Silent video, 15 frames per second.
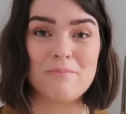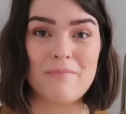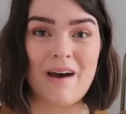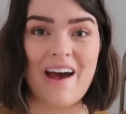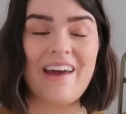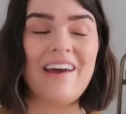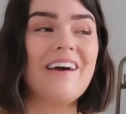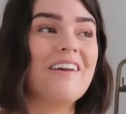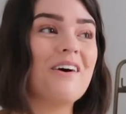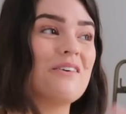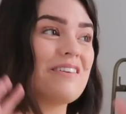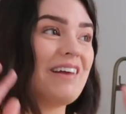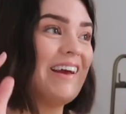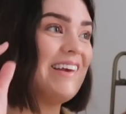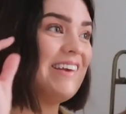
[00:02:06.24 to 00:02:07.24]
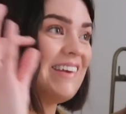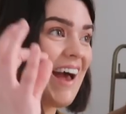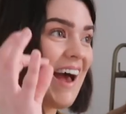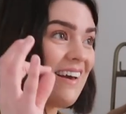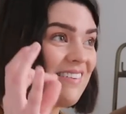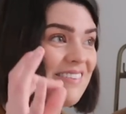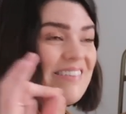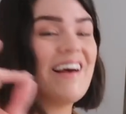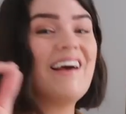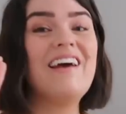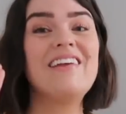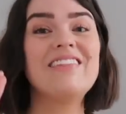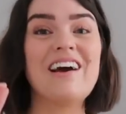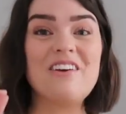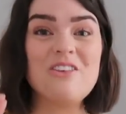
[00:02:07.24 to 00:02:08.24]
in May and I was like, yes,
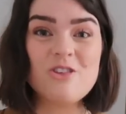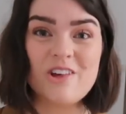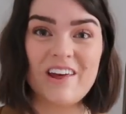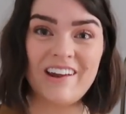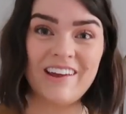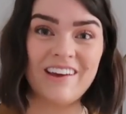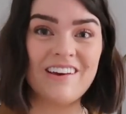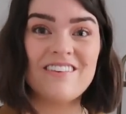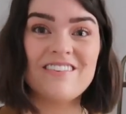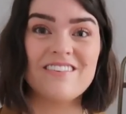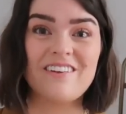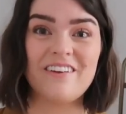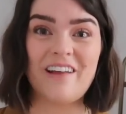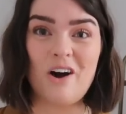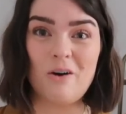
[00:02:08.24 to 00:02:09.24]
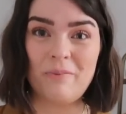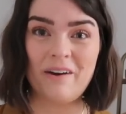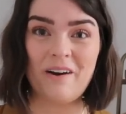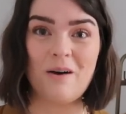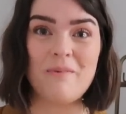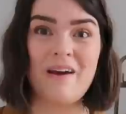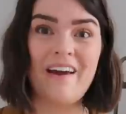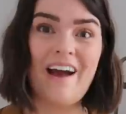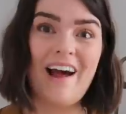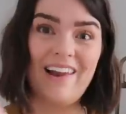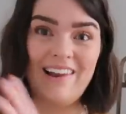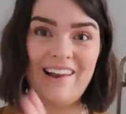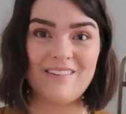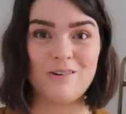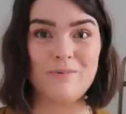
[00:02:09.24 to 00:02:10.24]
that is genius, so that'll be coming a
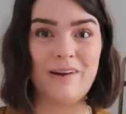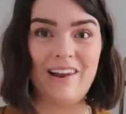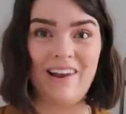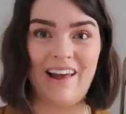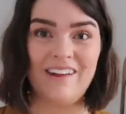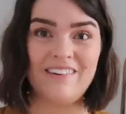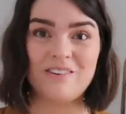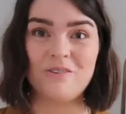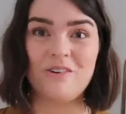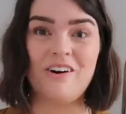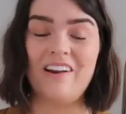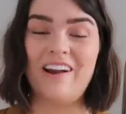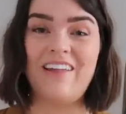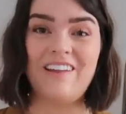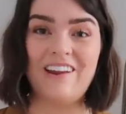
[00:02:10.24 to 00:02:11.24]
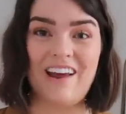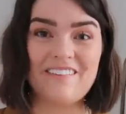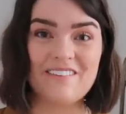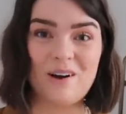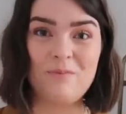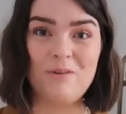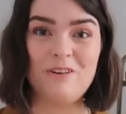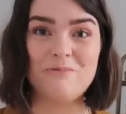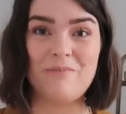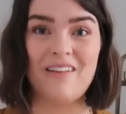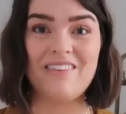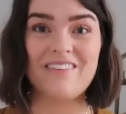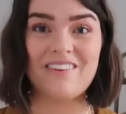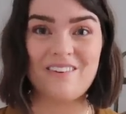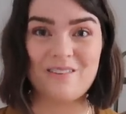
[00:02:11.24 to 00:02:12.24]
little bit later on in the next couple of
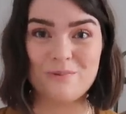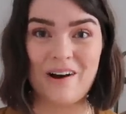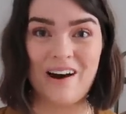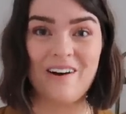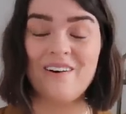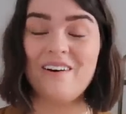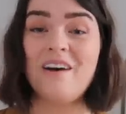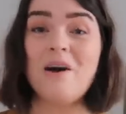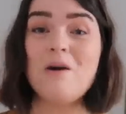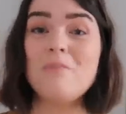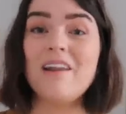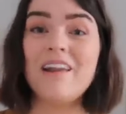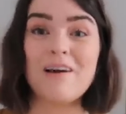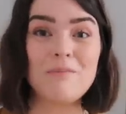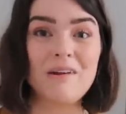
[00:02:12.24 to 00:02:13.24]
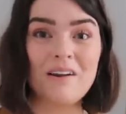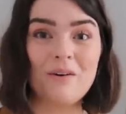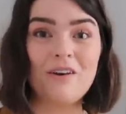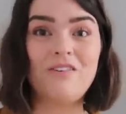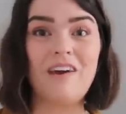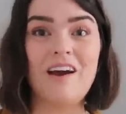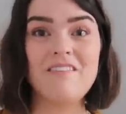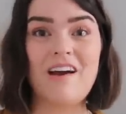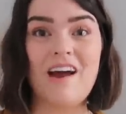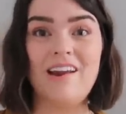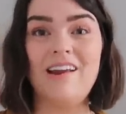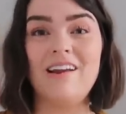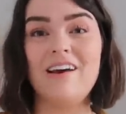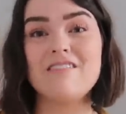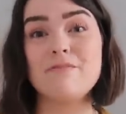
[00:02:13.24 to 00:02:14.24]
months as well. But let me know if you have
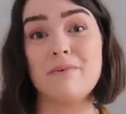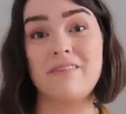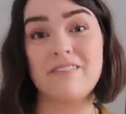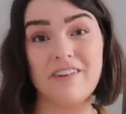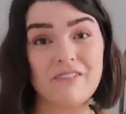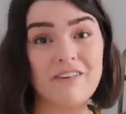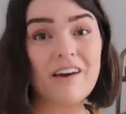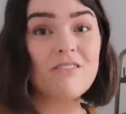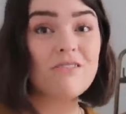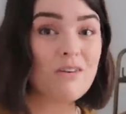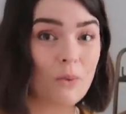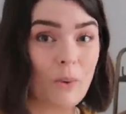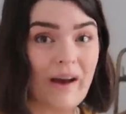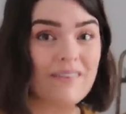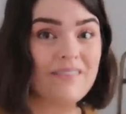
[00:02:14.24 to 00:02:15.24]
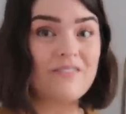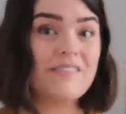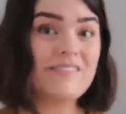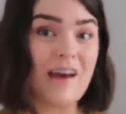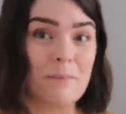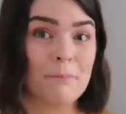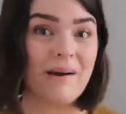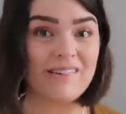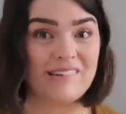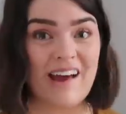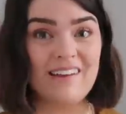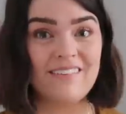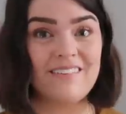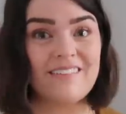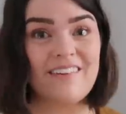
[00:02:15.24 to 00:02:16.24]
any like specific requests for 10 by
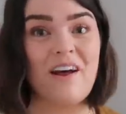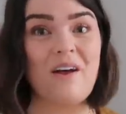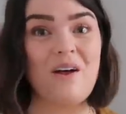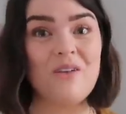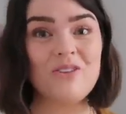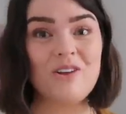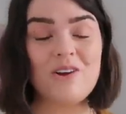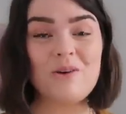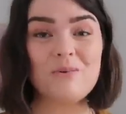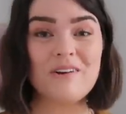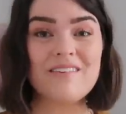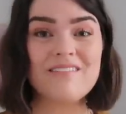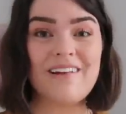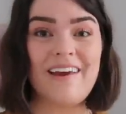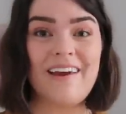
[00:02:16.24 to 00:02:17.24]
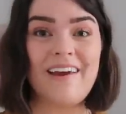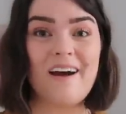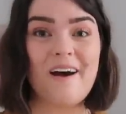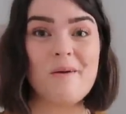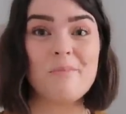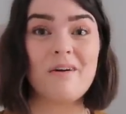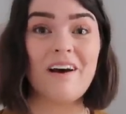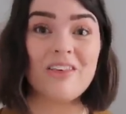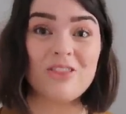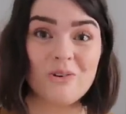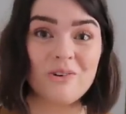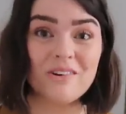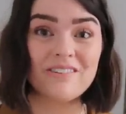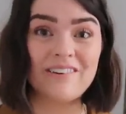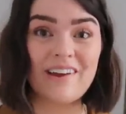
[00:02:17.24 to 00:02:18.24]
10s that you want to see. Um, but I
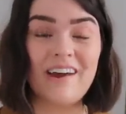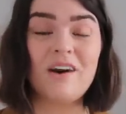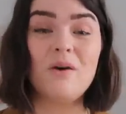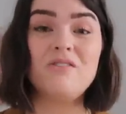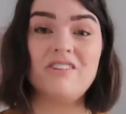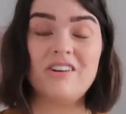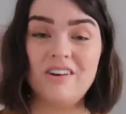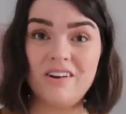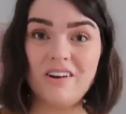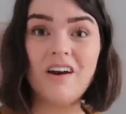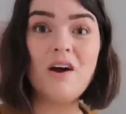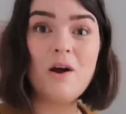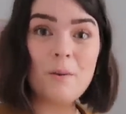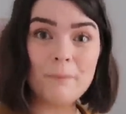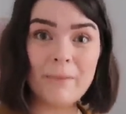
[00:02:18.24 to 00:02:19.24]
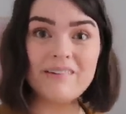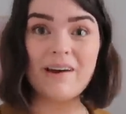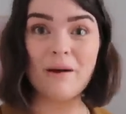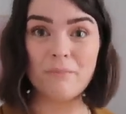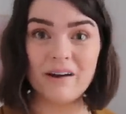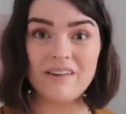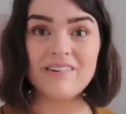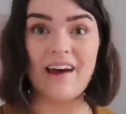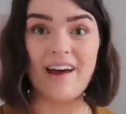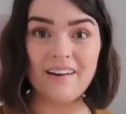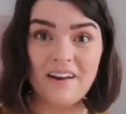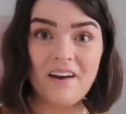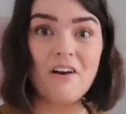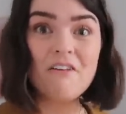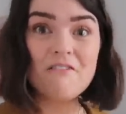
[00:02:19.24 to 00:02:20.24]
thought today I would do my 10 by
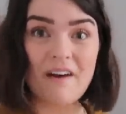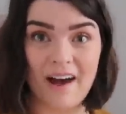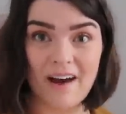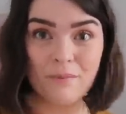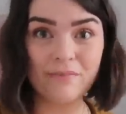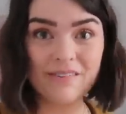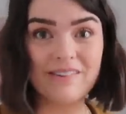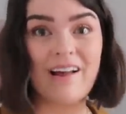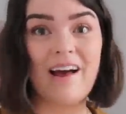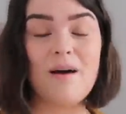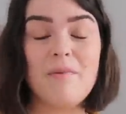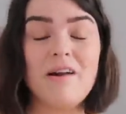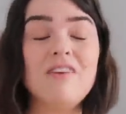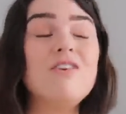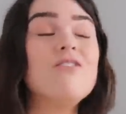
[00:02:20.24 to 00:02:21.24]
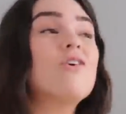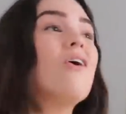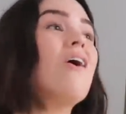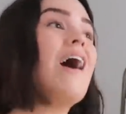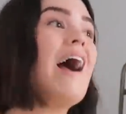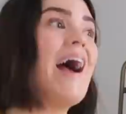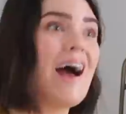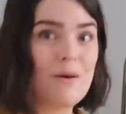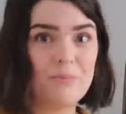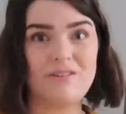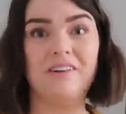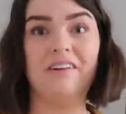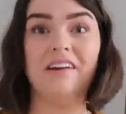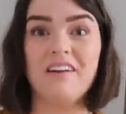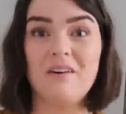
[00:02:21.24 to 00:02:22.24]
10 for Amsterdam. And if you've got
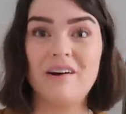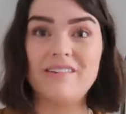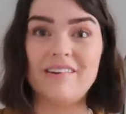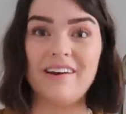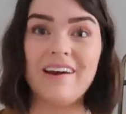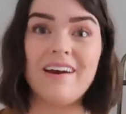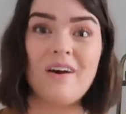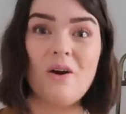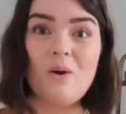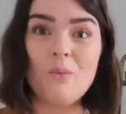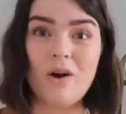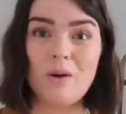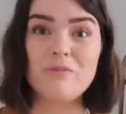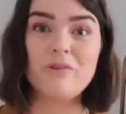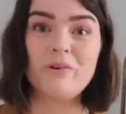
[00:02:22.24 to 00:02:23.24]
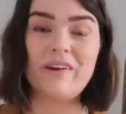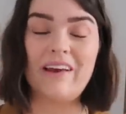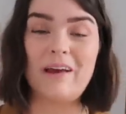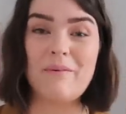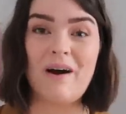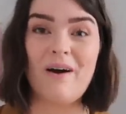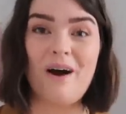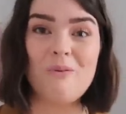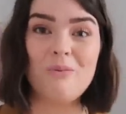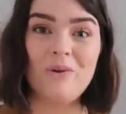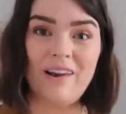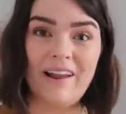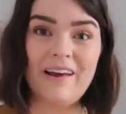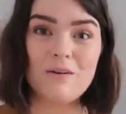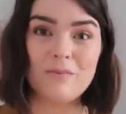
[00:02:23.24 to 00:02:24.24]
absolutely no idea what I'm talking about, I will
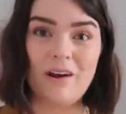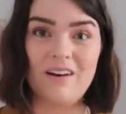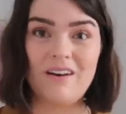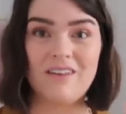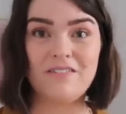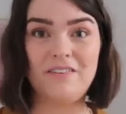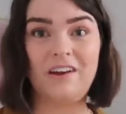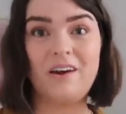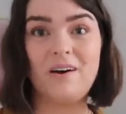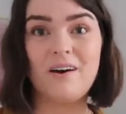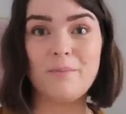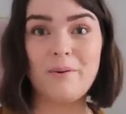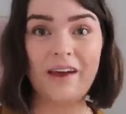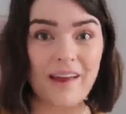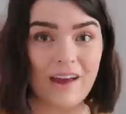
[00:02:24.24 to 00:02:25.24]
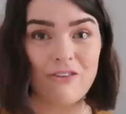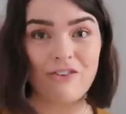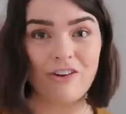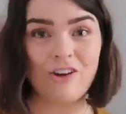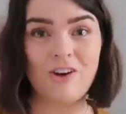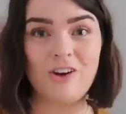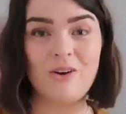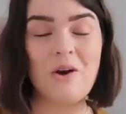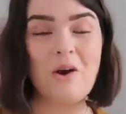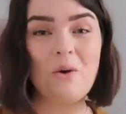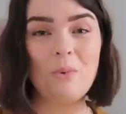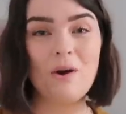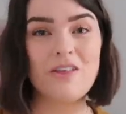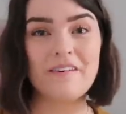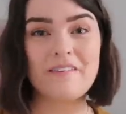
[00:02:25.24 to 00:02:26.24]
link my last video up here for you,
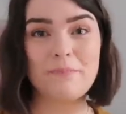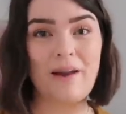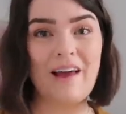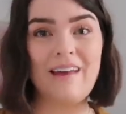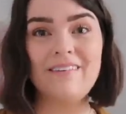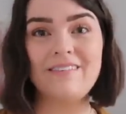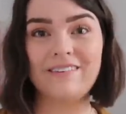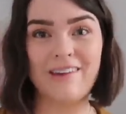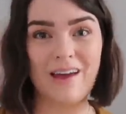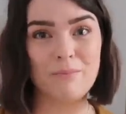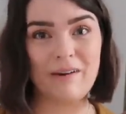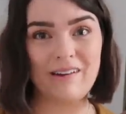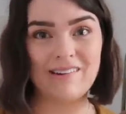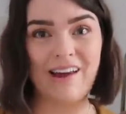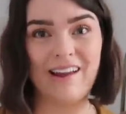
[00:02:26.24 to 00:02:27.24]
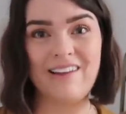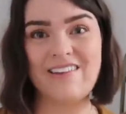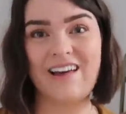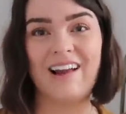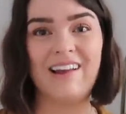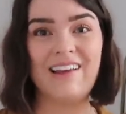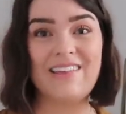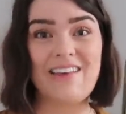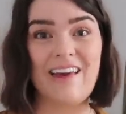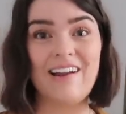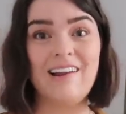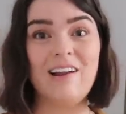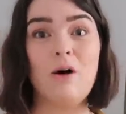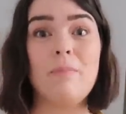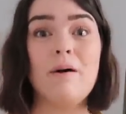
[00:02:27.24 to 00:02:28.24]
which explains the 10 by 10 challenge in
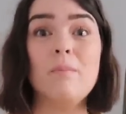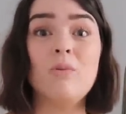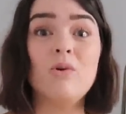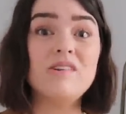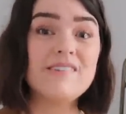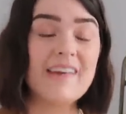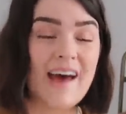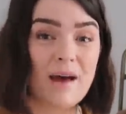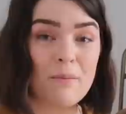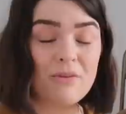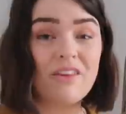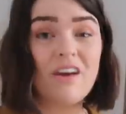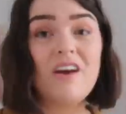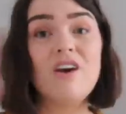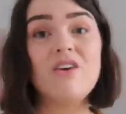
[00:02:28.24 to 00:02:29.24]
a little bit more depth